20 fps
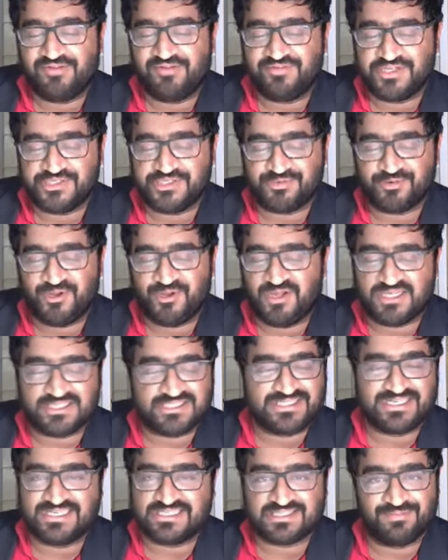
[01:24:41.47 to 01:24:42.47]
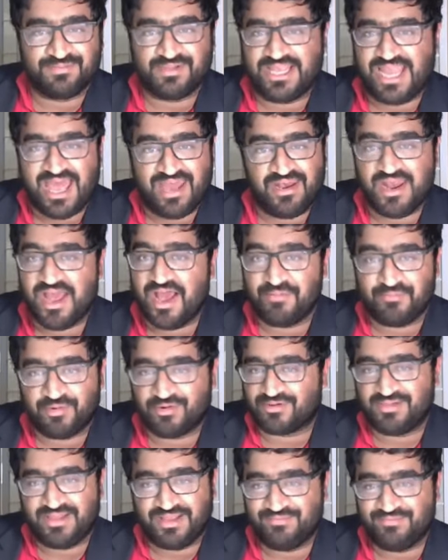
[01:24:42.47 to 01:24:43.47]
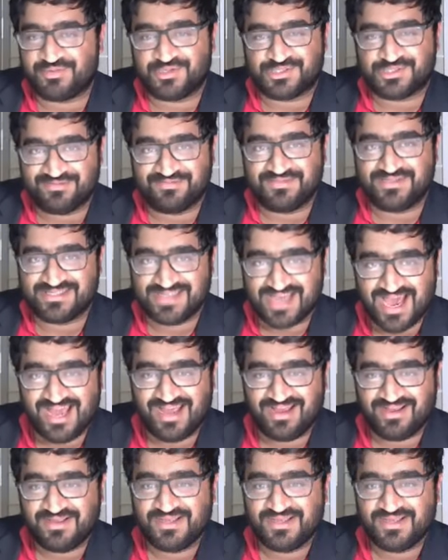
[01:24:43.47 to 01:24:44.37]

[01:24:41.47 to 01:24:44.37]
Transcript: Israel ostensibly had not proclaimed as the Messiah.